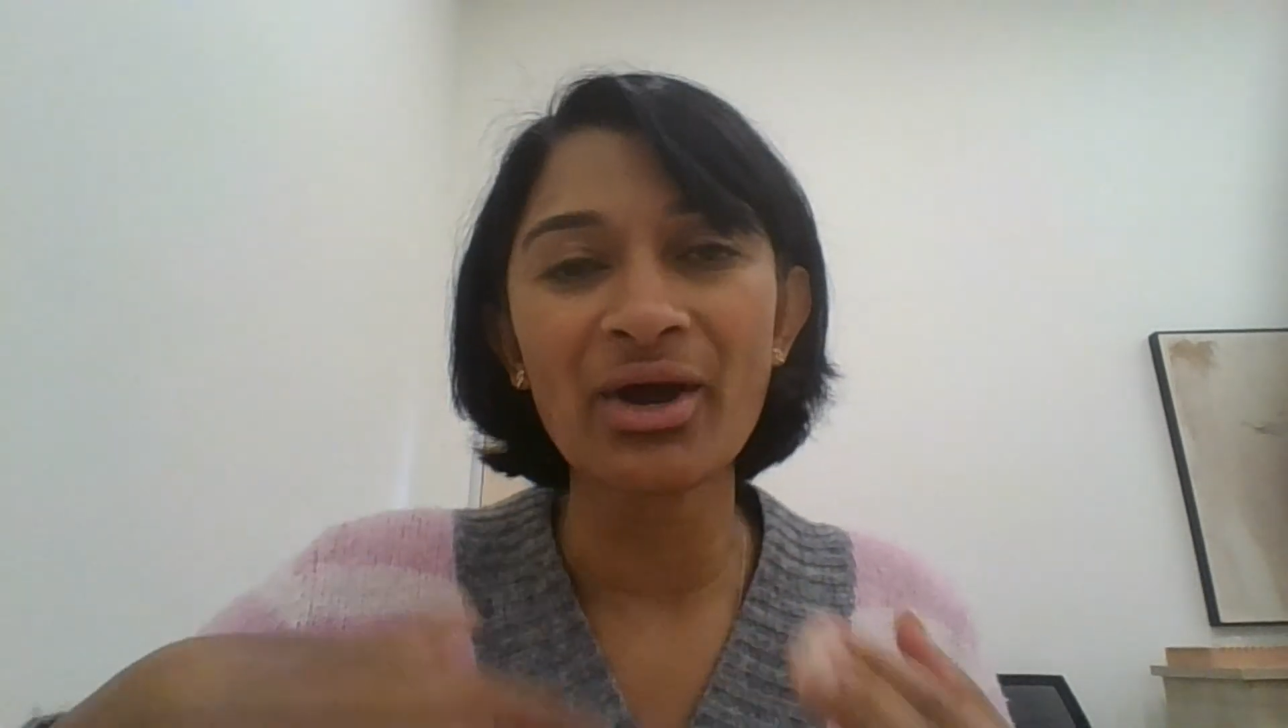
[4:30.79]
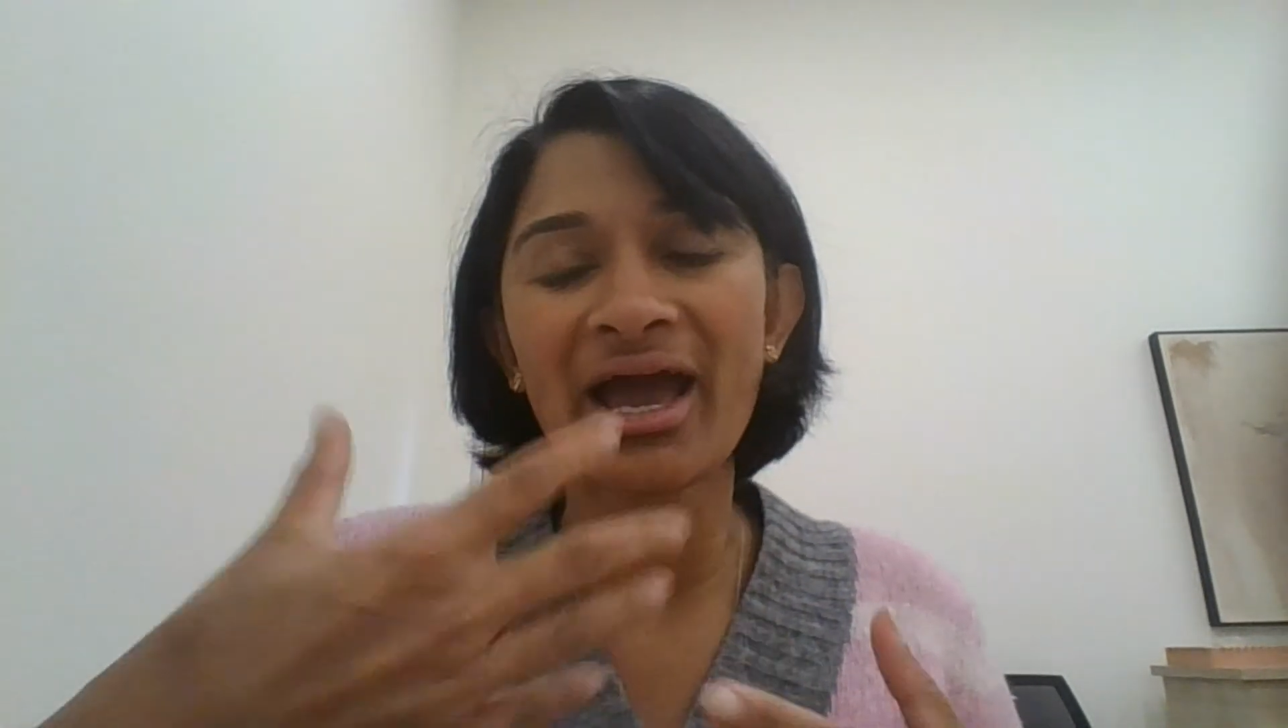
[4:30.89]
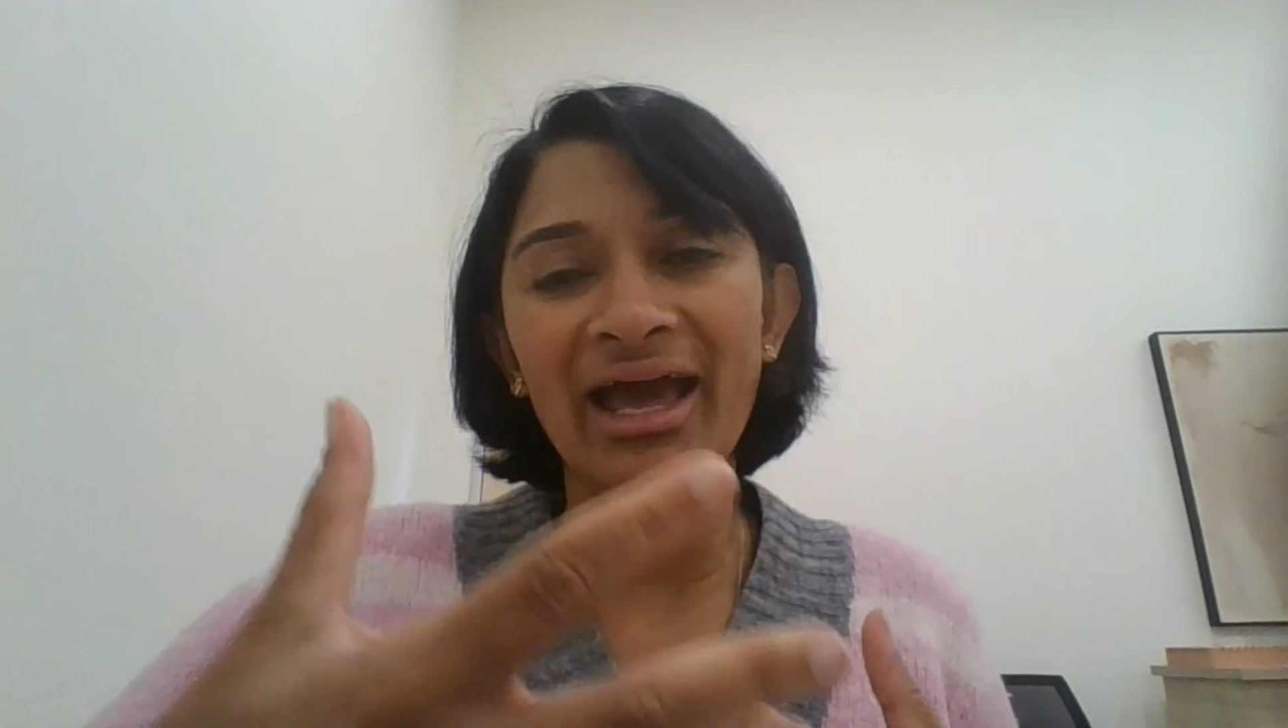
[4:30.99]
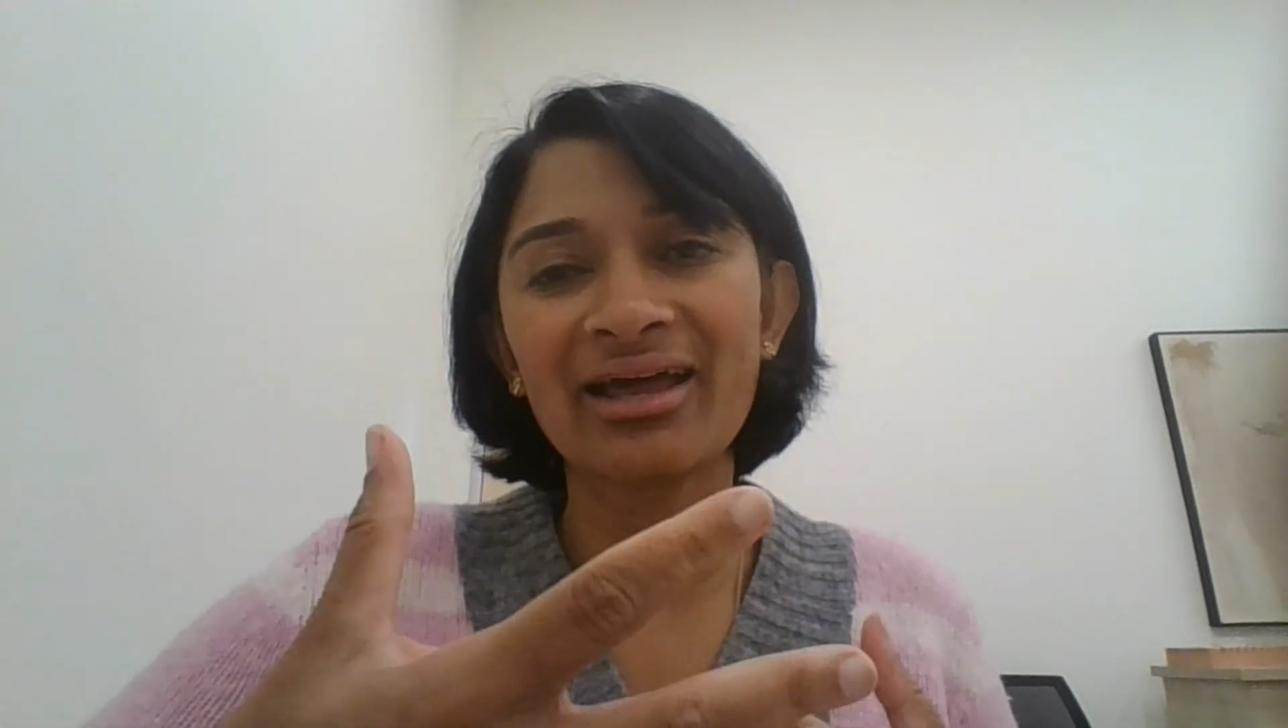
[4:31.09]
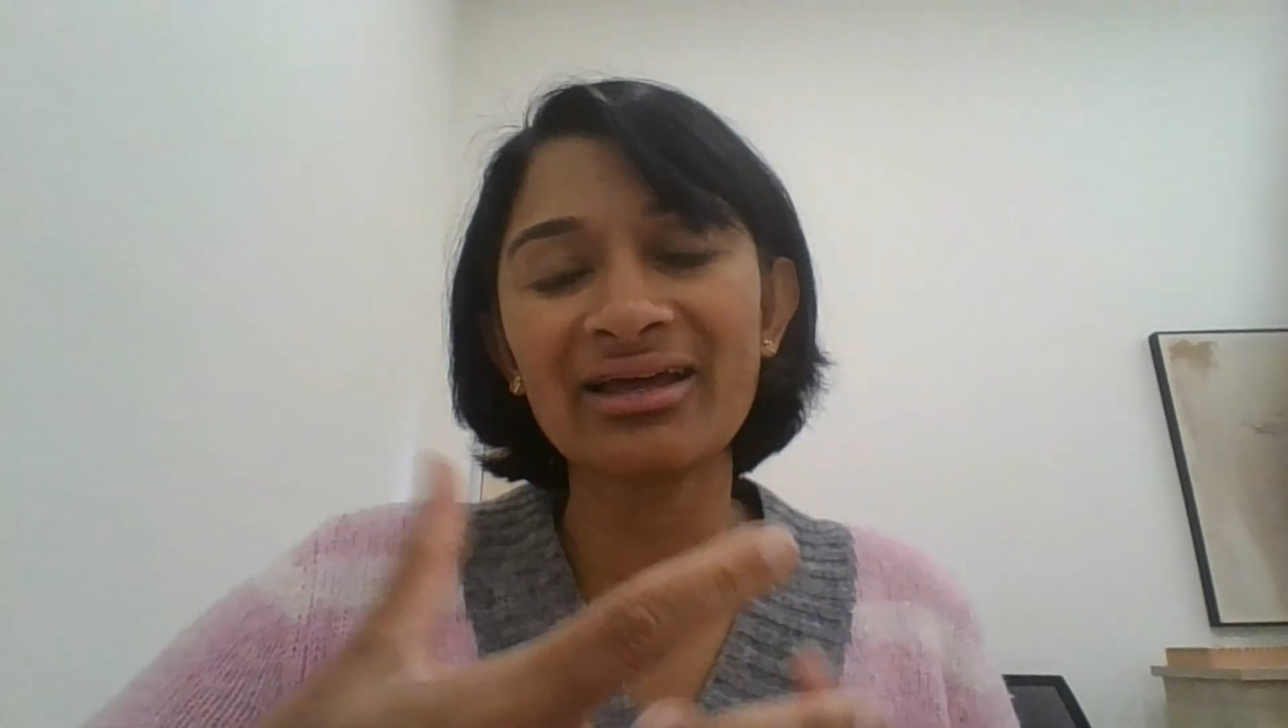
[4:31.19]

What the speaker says: So